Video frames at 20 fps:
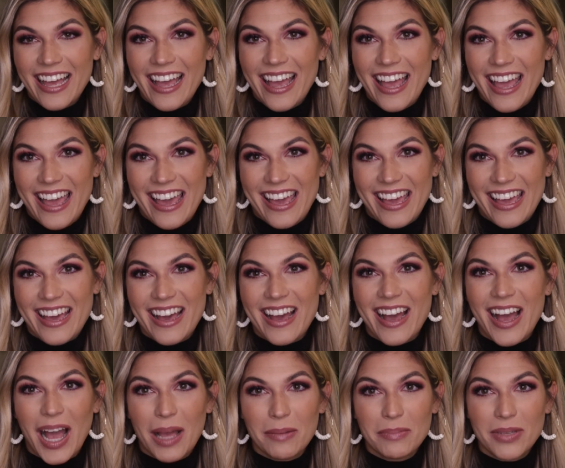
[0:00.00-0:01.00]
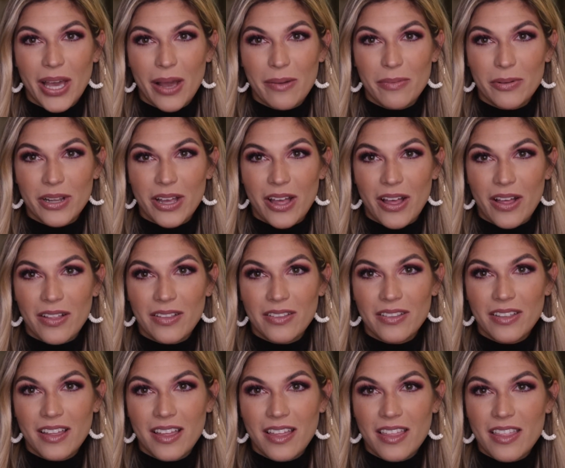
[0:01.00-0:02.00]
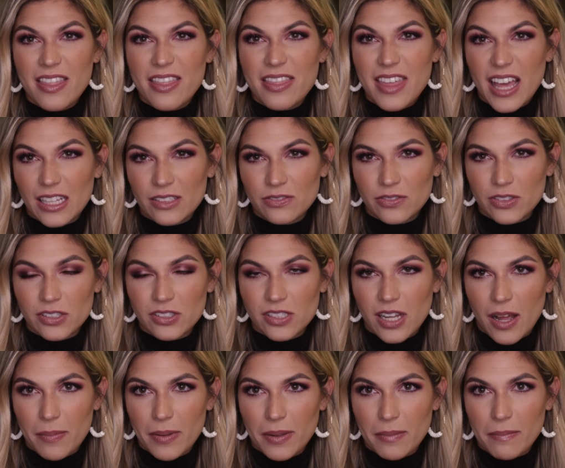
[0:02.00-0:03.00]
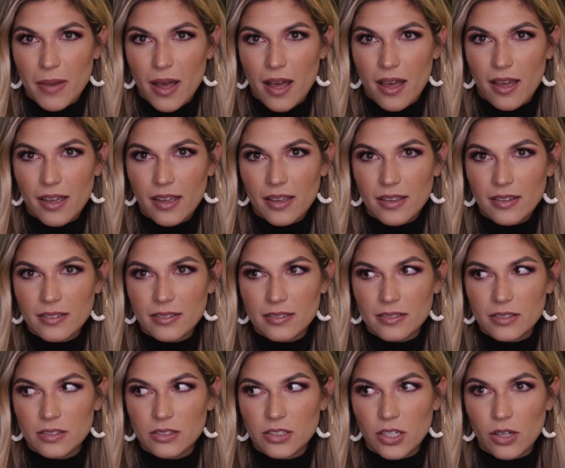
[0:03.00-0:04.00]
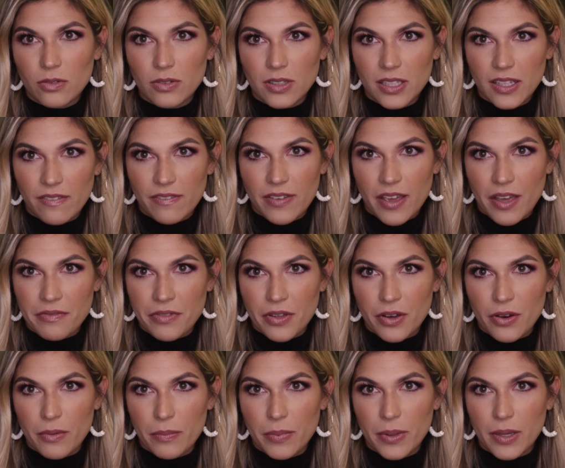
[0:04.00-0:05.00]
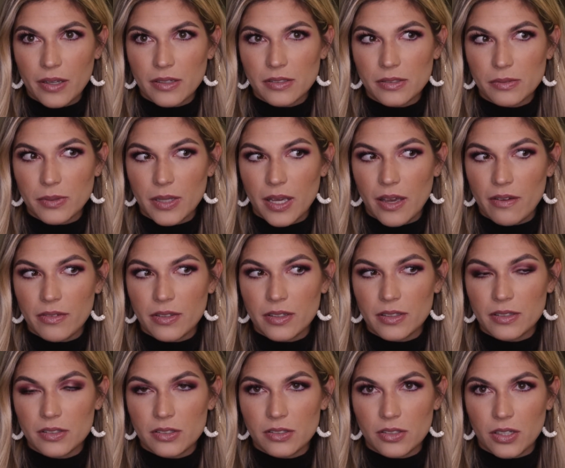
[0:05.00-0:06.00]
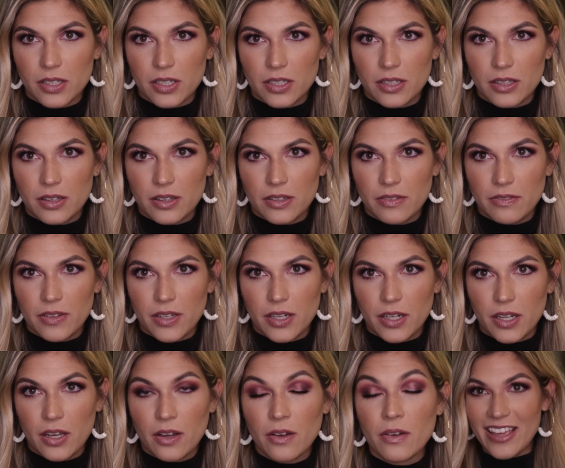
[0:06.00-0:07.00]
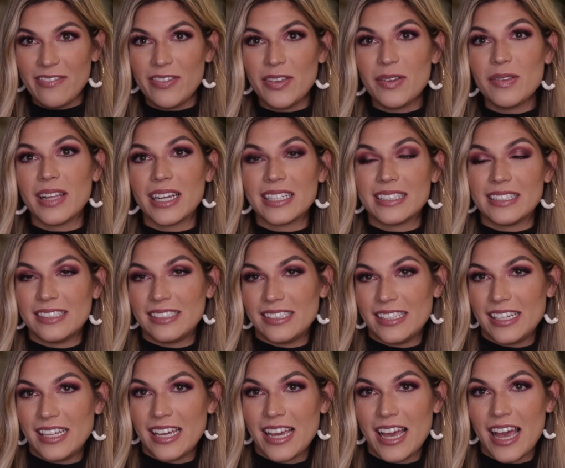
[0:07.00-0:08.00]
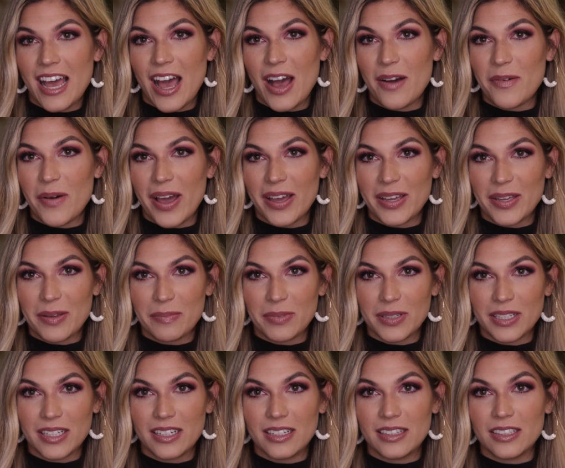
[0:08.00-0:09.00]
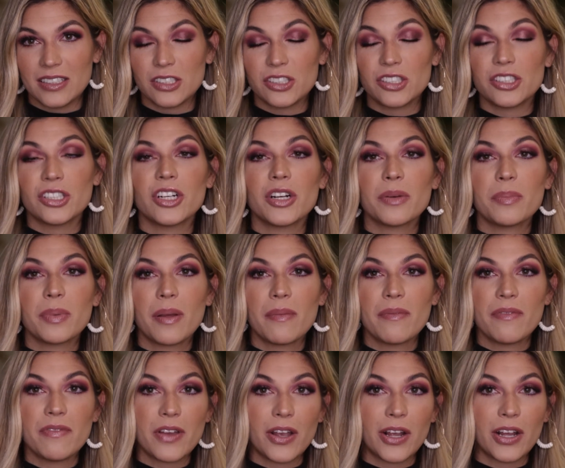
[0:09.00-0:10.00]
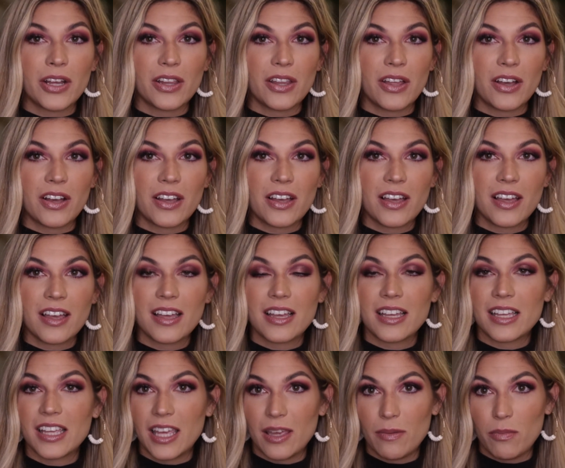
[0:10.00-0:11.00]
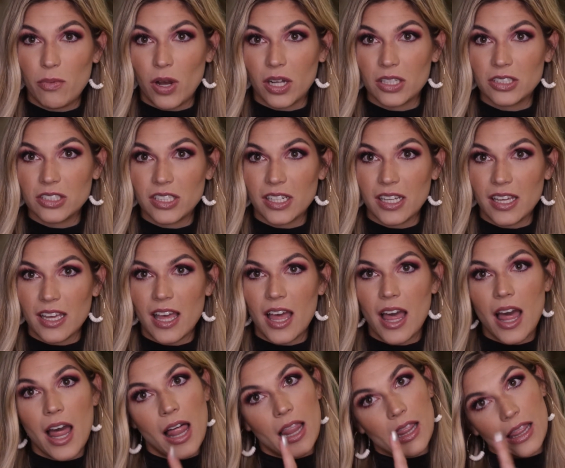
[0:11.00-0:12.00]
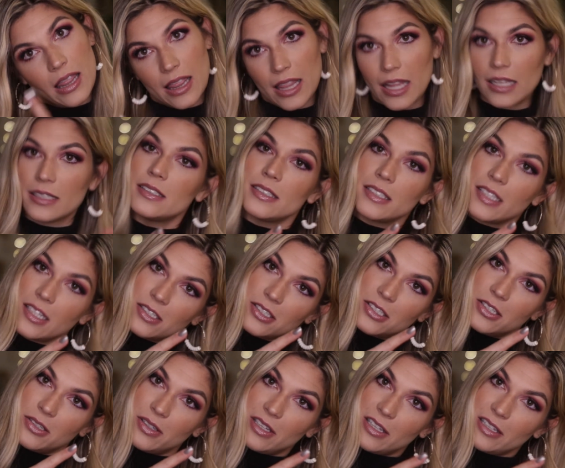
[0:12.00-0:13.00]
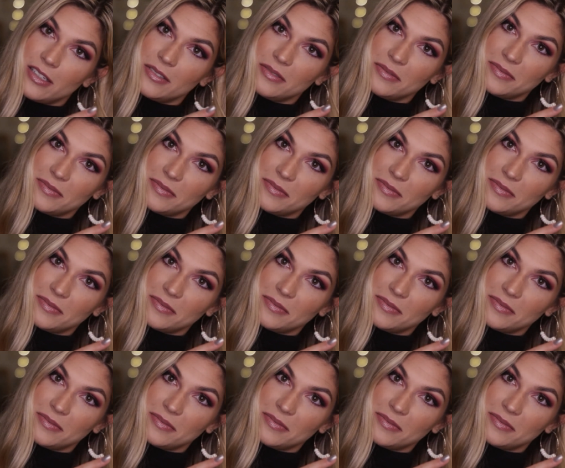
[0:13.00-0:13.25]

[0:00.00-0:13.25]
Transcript: Hey, I'm Gabrielle. Thanks for stopping by. Don't leave yet though, because we haven't started the video. If you'd like to see how I completed this Sugar Plum Fairy look, keep watching. Let's get to it.